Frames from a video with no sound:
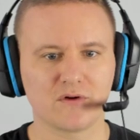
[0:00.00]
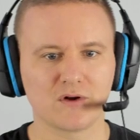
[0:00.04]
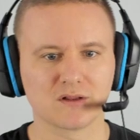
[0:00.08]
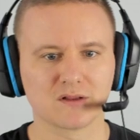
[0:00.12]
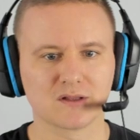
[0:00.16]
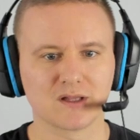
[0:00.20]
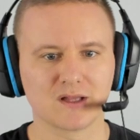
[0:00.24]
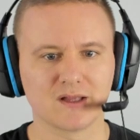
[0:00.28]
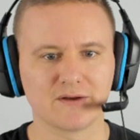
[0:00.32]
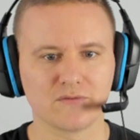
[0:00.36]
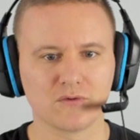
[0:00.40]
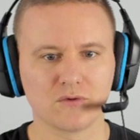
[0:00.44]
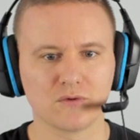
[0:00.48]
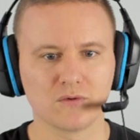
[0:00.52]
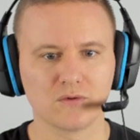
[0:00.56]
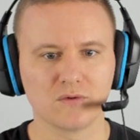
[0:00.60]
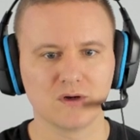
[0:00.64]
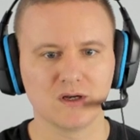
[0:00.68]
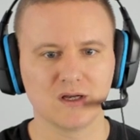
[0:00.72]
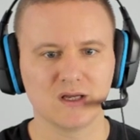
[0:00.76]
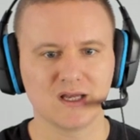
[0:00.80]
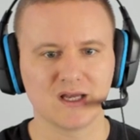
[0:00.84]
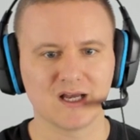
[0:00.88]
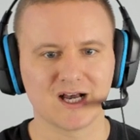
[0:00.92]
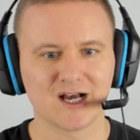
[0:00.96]
level,
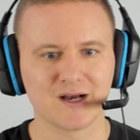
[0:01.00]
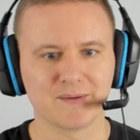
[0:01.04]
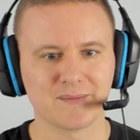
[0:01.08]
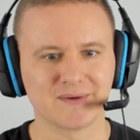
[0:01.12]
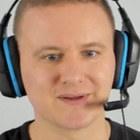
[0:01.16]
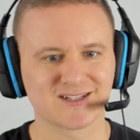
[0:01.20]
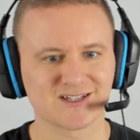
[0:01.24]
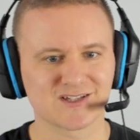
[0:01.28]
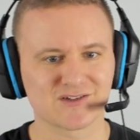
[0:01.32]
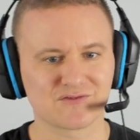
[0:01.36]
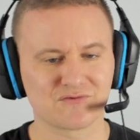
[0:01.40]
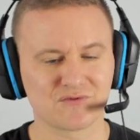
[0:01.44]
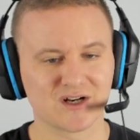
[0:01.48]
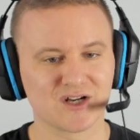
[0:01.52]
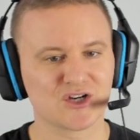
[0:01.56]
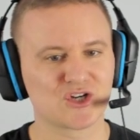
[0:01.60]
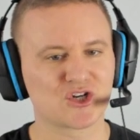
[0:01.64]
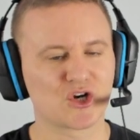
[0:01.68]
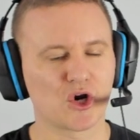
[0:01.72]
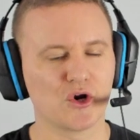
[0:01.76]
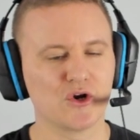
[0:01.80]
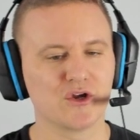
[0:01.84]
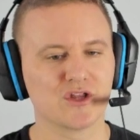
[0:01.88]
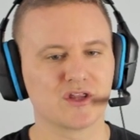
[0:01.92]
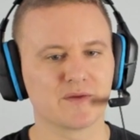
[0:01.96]
it doesn't really show
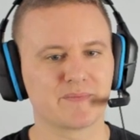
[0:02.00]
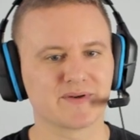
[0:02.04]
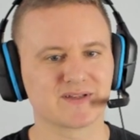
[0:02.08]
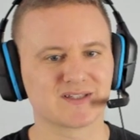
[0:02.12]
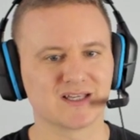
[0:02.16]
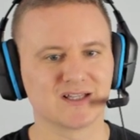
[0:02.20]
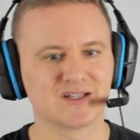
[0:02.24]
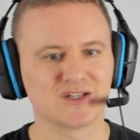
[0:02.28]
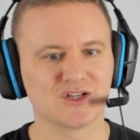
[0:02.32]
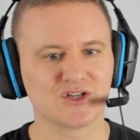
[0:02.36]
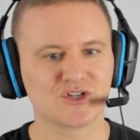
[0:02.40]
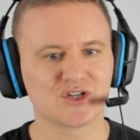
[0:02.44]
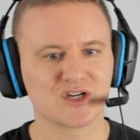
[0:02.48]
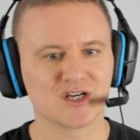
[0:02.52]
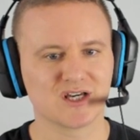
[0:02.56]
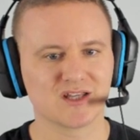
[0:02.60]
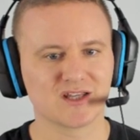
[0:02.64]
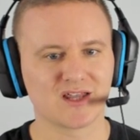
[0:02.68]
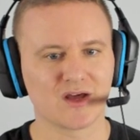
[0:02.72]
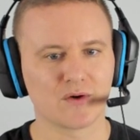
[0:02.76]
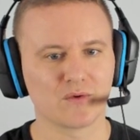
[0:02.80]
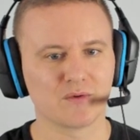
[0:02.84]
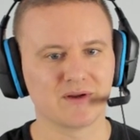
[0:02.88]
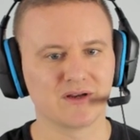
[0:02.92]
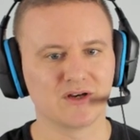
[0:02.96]
you the percentage here. That would
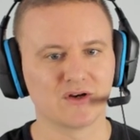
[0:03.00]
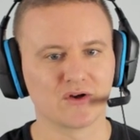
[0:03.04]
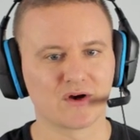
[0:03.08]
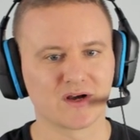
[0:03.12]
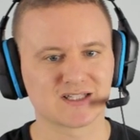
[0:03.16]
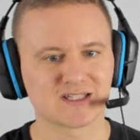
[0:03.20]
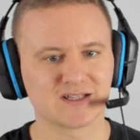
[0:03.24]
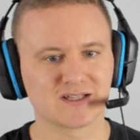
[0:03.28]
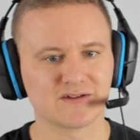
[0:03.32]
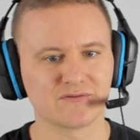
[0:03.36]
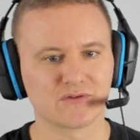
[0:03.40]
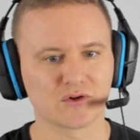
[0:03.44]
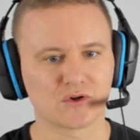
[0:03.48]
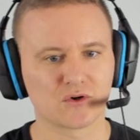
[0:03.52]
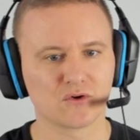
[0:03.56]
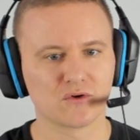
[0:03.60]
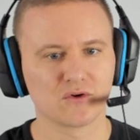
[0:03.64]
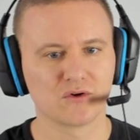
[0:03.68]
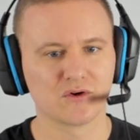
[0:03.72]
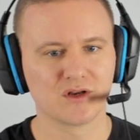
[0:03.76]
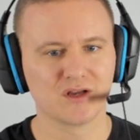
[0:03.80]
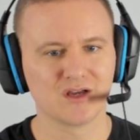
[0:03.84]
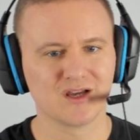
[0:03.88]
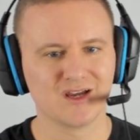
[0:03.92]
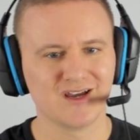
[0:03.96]
be nice if it could.
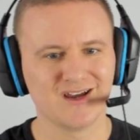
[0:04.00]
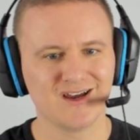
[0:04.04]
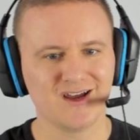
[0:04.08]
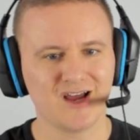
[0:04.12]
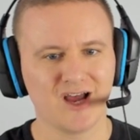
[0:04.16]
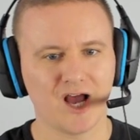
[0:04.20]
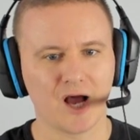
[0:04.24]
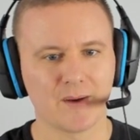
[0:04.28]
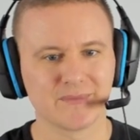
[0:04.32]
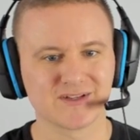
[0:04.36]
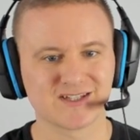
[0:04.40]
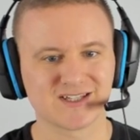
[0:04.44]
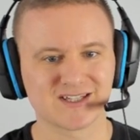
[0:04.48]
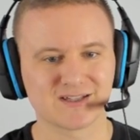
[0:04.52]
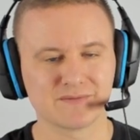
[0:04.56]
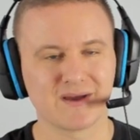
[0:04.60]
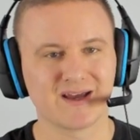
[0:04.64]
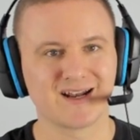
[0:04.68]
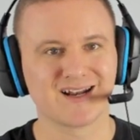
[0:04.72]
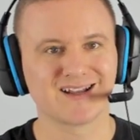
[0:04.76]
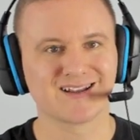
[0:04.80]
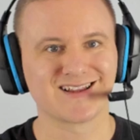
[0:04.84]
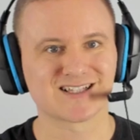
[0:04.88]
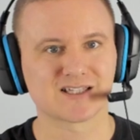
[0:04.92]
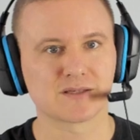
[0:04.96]
I'm estimating
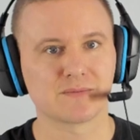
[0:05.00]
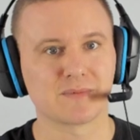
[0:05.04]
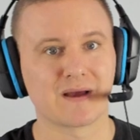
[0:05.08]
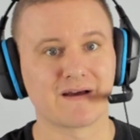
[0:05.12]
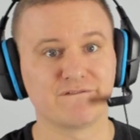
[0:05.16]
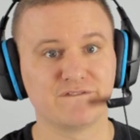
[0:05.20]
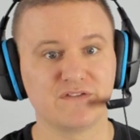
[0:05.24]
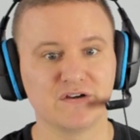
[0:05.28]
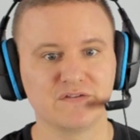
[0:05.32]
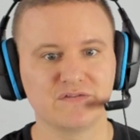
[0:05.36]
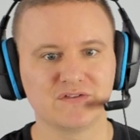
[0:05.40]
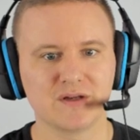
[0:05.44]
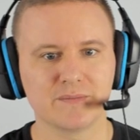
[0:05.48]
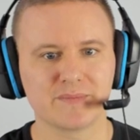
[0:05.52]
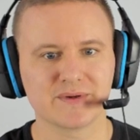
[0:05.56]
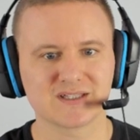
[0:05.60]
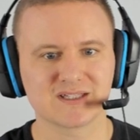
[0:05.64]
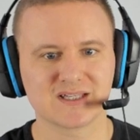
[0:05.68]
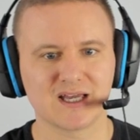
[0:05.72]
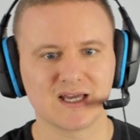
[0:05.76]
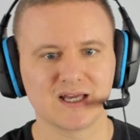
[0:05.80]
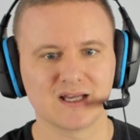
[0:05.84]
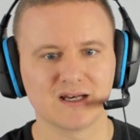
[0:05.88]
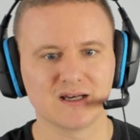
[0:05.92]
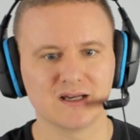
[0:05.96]
that's about
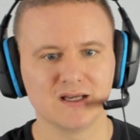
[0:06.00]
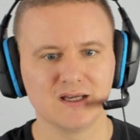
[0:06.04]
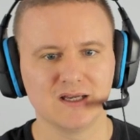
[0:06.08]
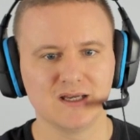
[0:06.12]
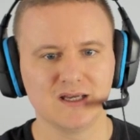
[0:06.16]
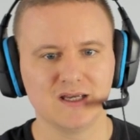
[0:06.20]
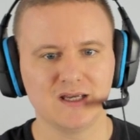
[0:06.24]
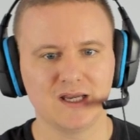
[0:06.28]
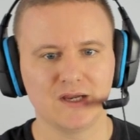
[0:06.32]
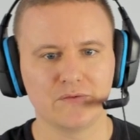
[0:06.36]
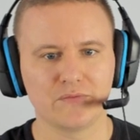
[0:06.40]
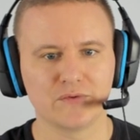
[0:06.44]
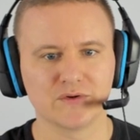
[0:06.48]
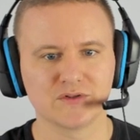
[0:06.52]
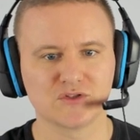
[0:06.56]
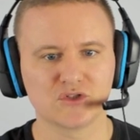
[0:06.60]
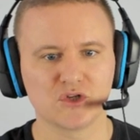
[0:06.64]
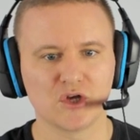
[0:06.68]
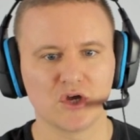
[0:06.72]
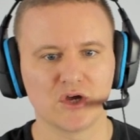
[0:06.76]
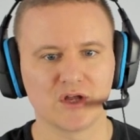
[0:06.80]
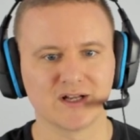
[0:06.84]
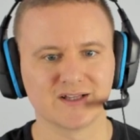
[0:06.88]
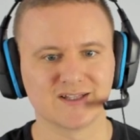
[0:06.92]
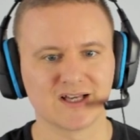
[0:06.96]
50%. If we turn
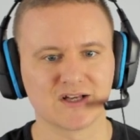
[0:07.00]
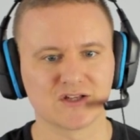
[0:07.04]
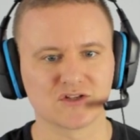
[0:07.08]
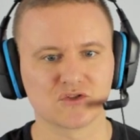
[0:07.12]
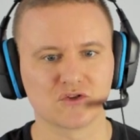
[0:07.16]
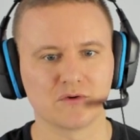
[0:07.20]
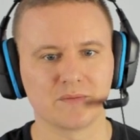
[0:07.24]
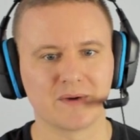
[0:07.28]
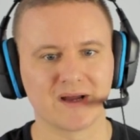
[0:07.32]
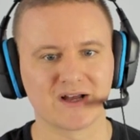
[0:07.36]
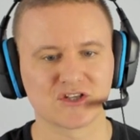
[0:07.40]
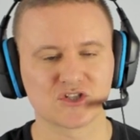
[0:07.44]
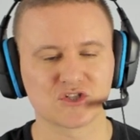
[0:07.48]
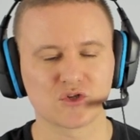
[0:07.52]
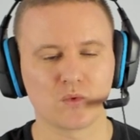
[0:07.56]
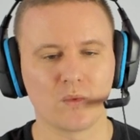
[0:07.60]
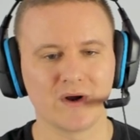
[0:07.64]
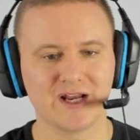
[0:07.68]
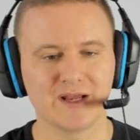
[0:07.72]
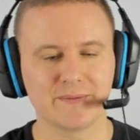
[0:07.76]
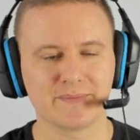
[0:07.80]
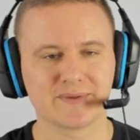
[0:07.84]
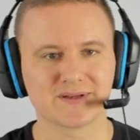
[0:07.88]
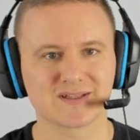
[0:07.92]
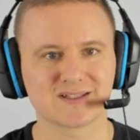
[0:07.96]
it down to about 20%
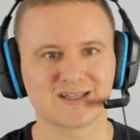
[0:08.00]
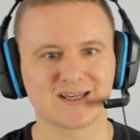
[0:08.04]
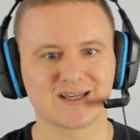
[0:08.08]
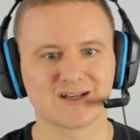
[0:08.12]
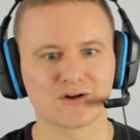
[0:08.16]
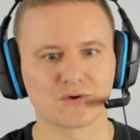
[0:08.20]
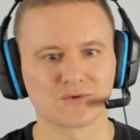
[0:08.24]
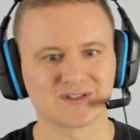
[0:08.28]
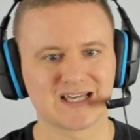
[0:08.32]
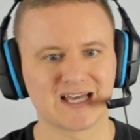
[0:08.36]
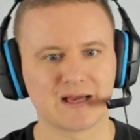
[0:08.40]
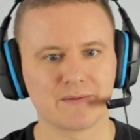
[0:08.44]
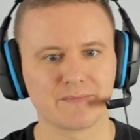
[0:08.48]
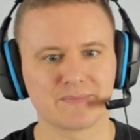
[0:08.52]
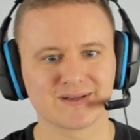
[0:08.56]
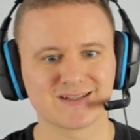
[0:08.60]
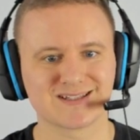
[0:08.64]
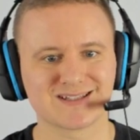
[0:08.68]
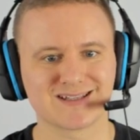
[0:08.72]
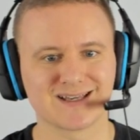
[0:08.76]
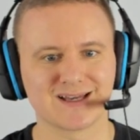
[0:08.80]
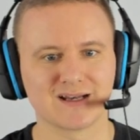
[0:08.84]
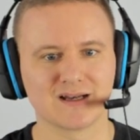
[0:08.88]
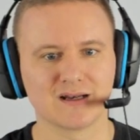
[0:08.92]
or 10%,